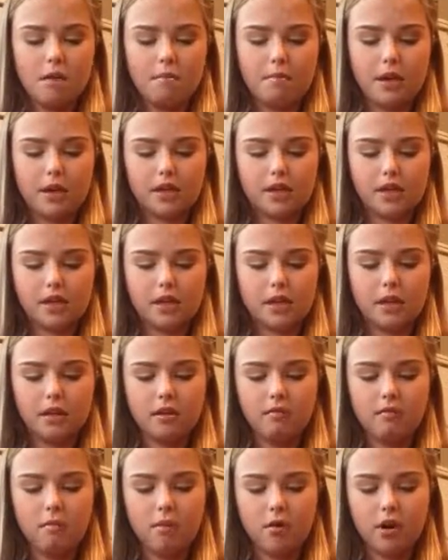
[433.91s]
But in
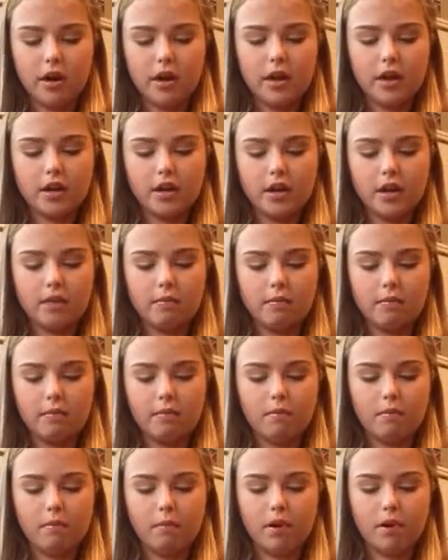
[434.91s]
the morning, like
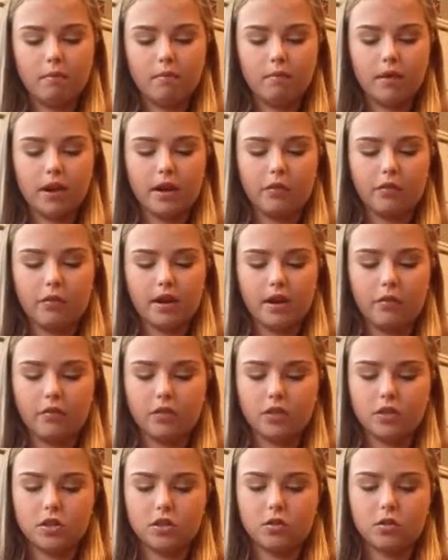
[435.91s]
when I'm getting ready
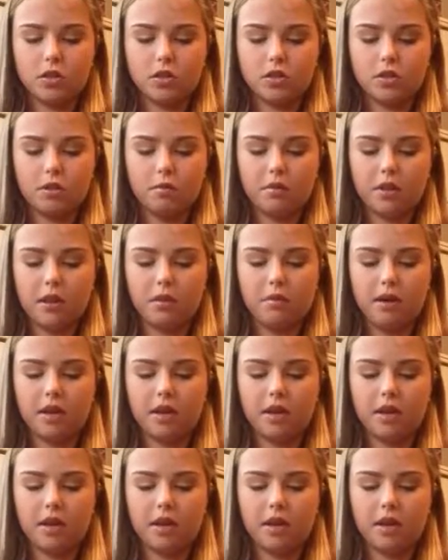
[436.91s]
for school or something,